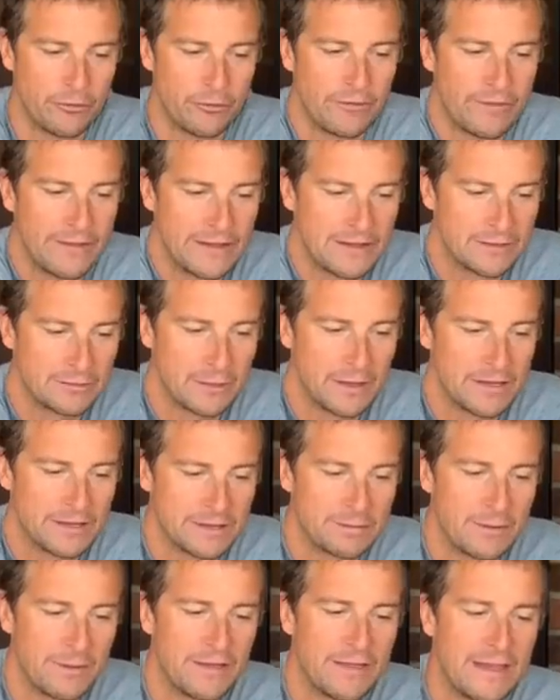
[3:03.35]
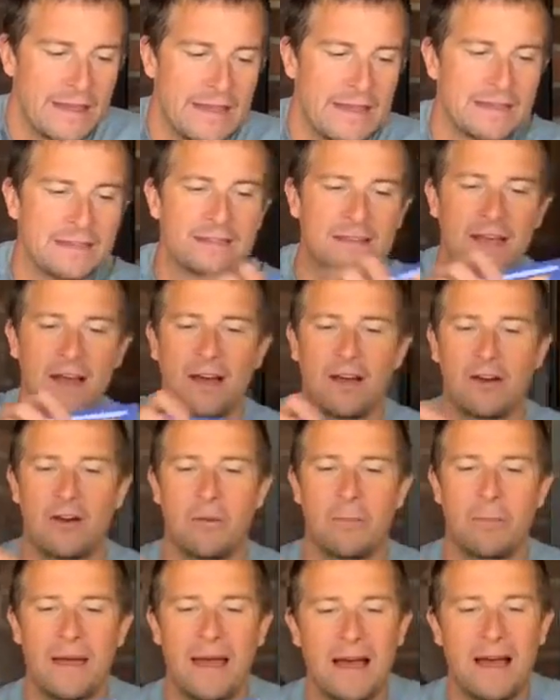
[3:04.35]
of these ones, but these are
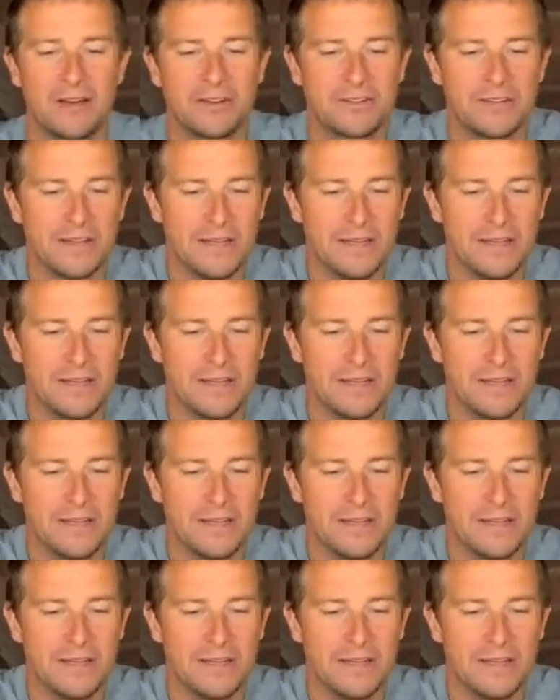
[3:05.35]
about